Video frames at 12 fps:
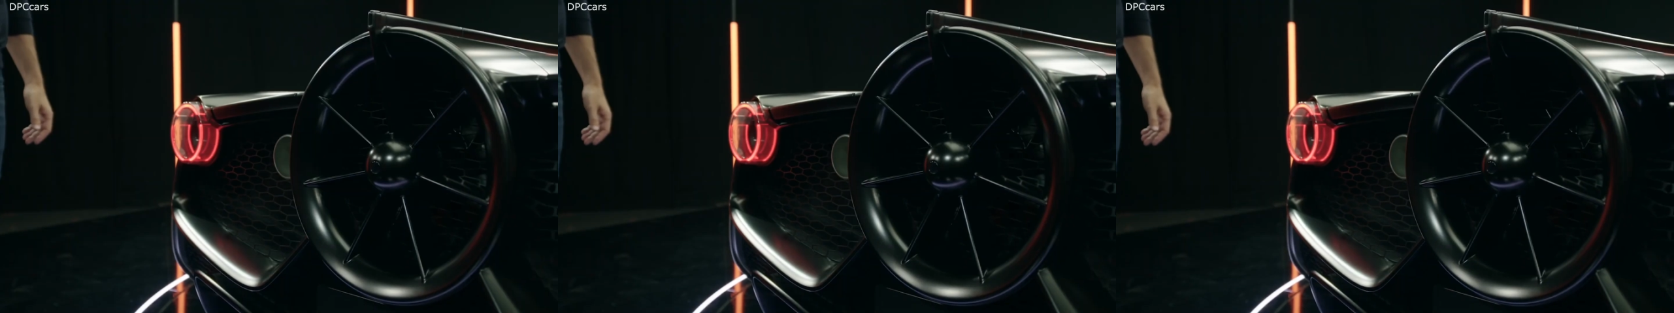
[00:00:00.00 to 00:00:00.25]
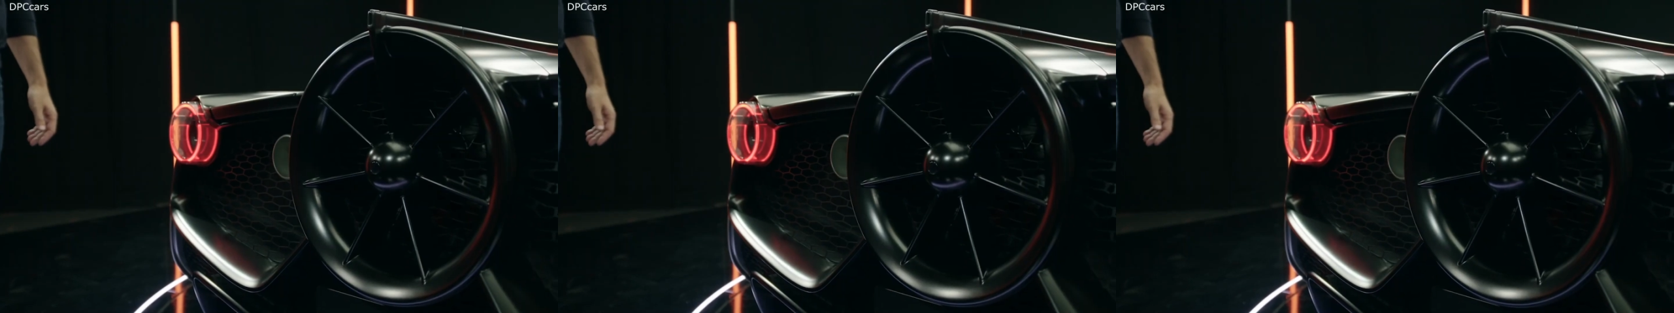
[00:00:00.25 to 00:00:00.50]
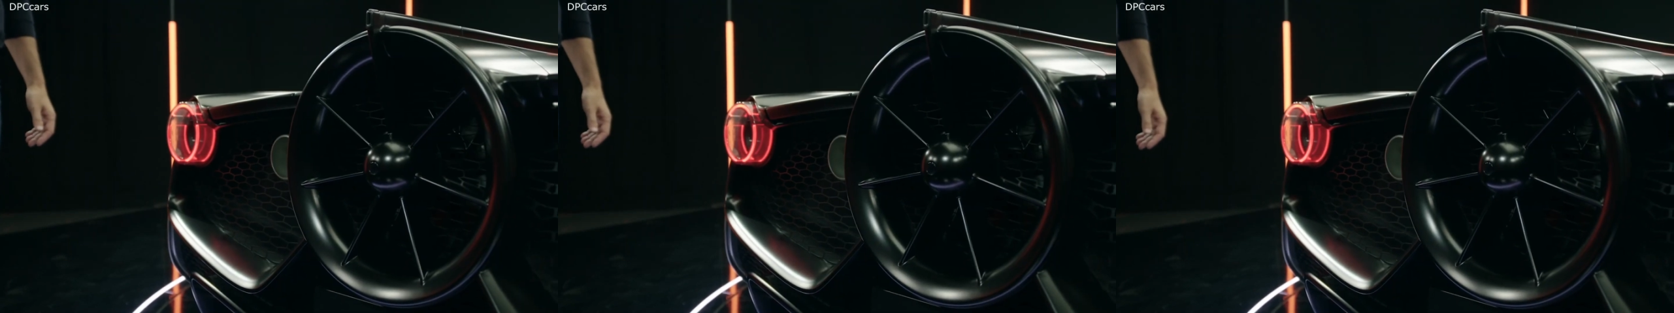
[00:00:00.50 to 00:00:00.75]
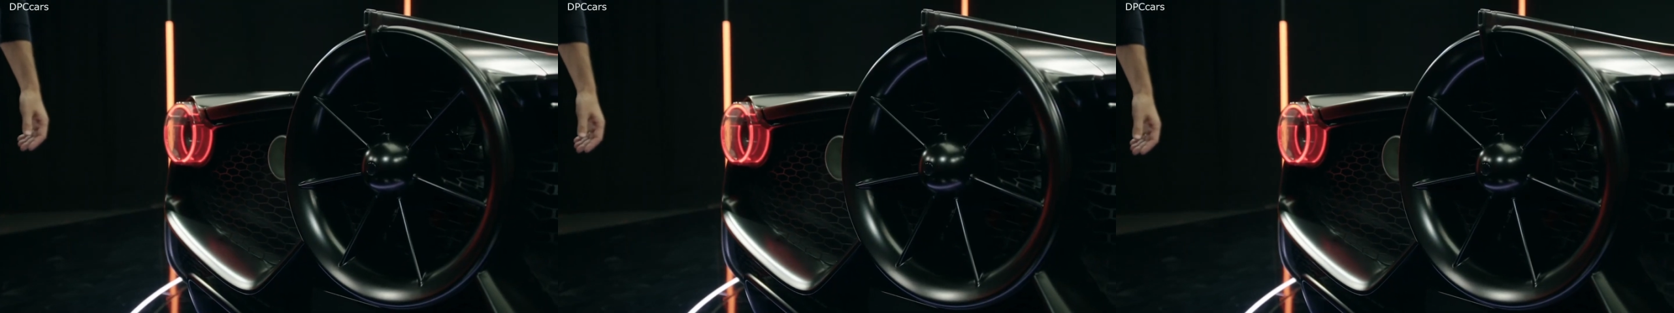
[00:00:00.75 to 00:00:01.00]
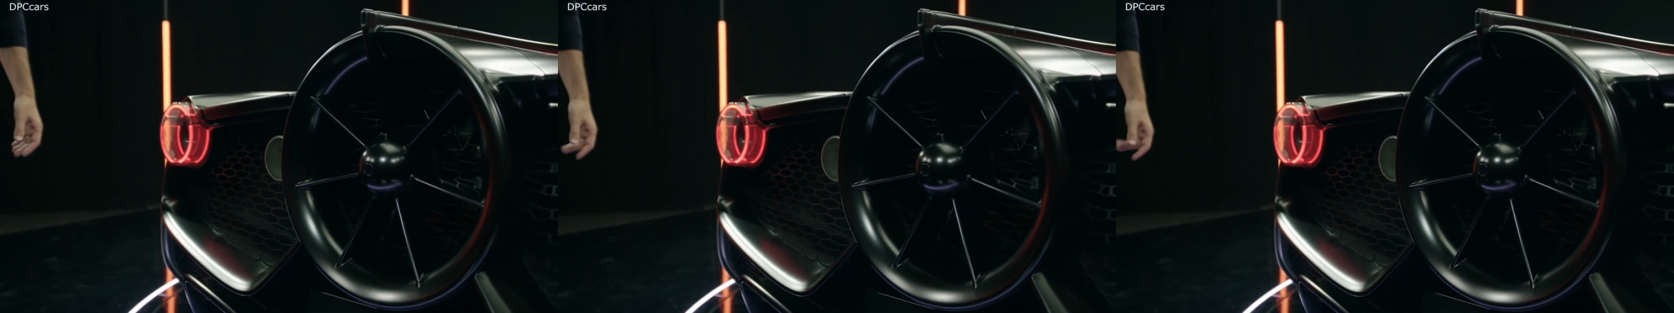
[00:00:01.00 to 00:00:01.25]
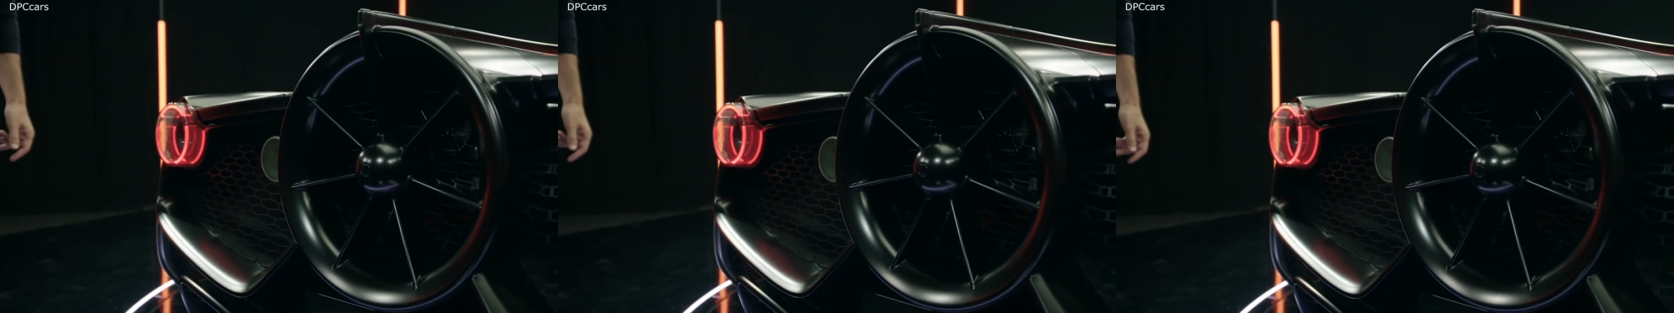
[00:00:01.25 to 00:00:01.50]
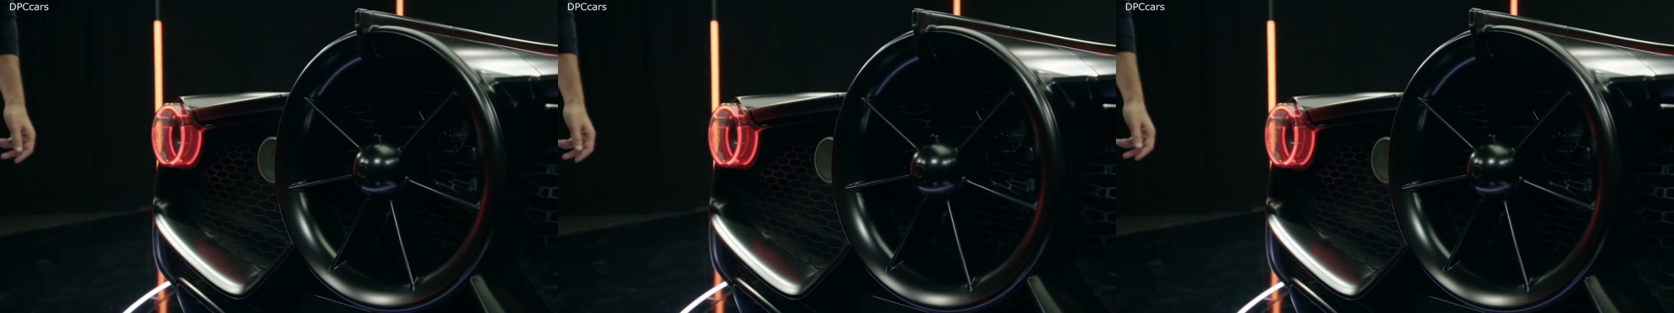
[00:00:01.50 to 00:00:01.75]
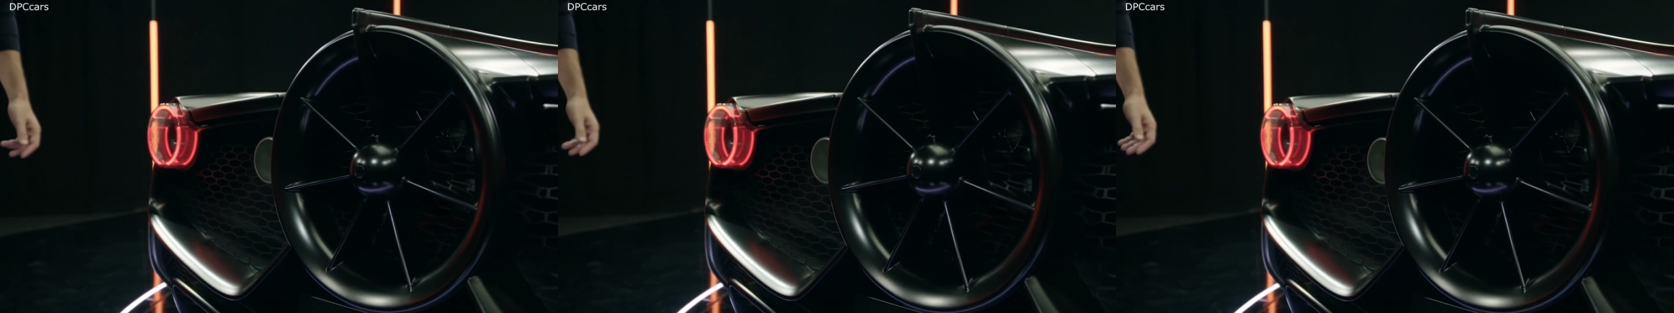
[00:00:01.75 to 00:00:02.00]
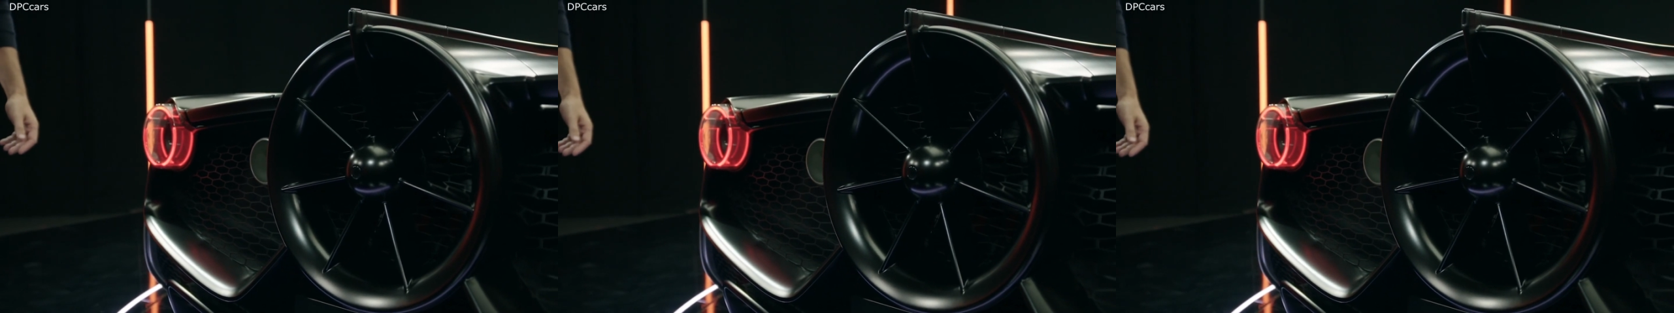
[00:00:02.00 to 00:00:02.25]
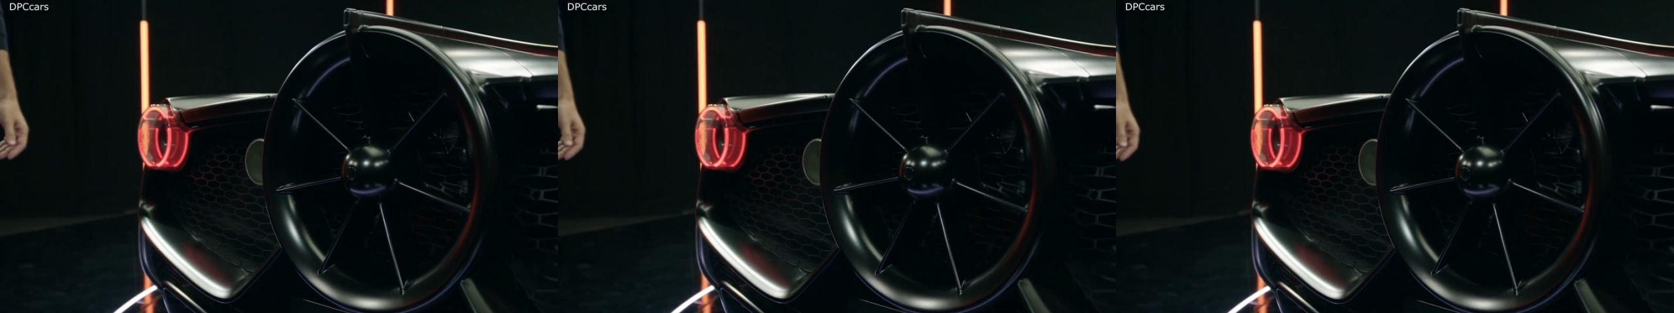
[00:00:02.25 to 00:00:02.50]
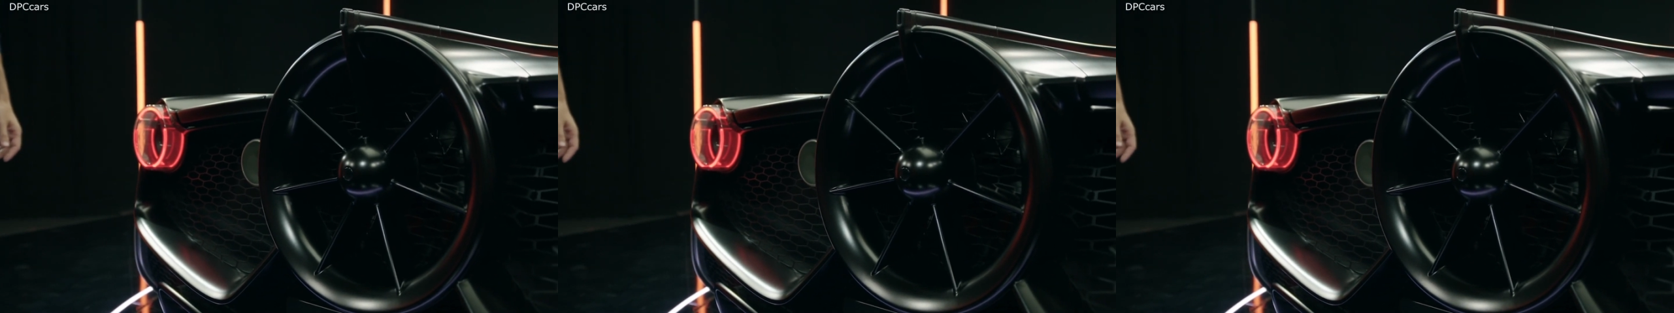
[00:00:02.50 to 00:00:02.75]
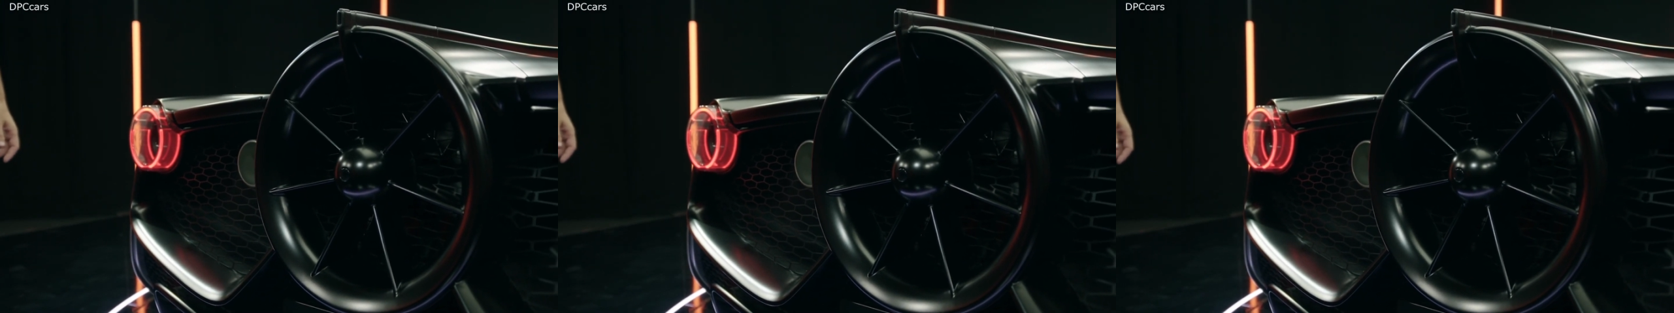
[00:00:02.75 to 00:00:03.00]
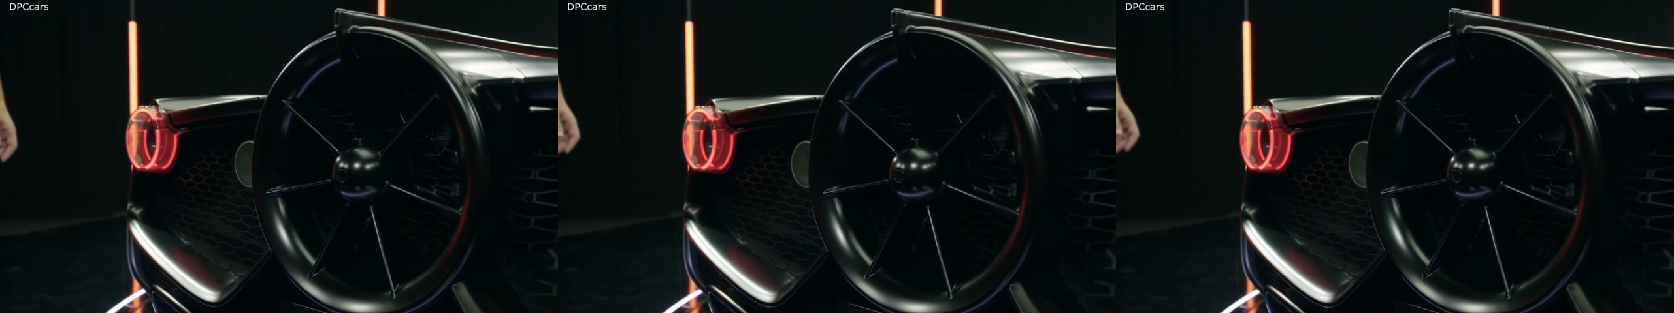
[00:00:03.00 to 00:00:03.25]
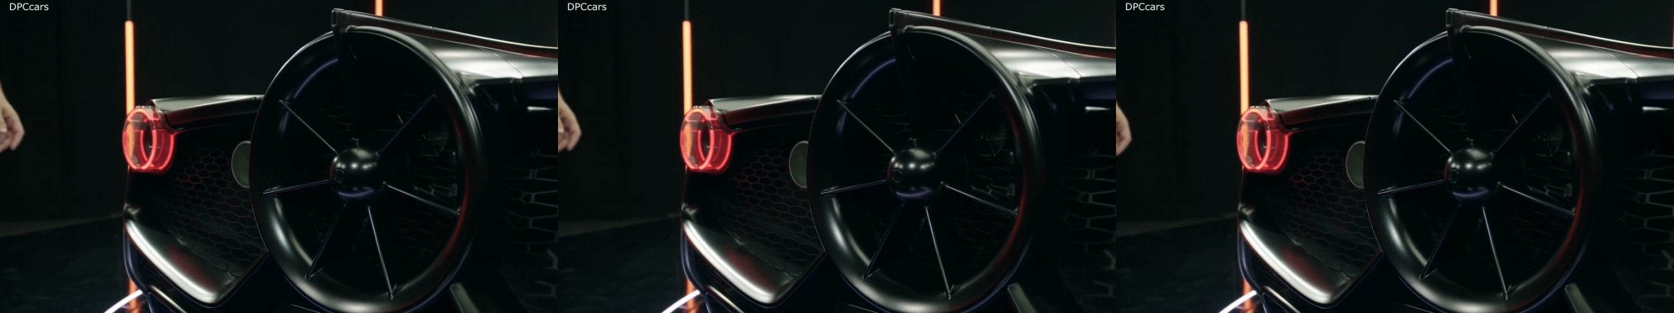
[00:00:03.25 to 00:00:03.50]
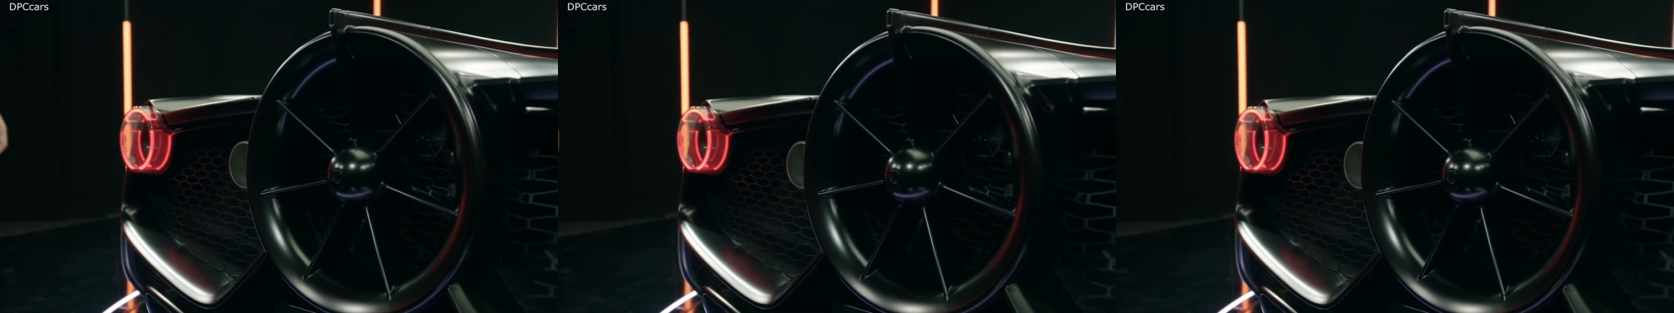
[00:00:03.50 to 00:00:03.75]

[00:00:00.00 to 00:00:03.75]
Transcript: [unreadable: no face in view]